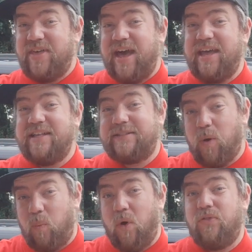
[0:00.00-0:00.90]
that is
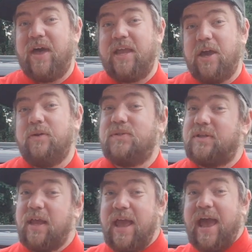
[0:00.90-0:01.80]
what they
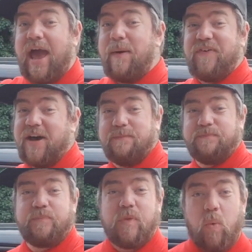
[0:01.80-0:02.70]
use. However,
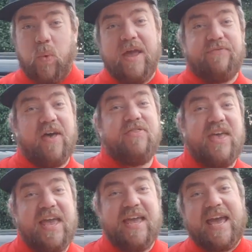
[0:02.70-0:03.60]
with
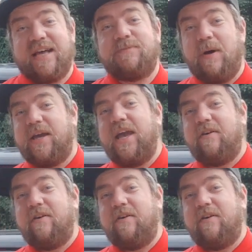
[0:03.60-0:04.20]
the Gas Monkey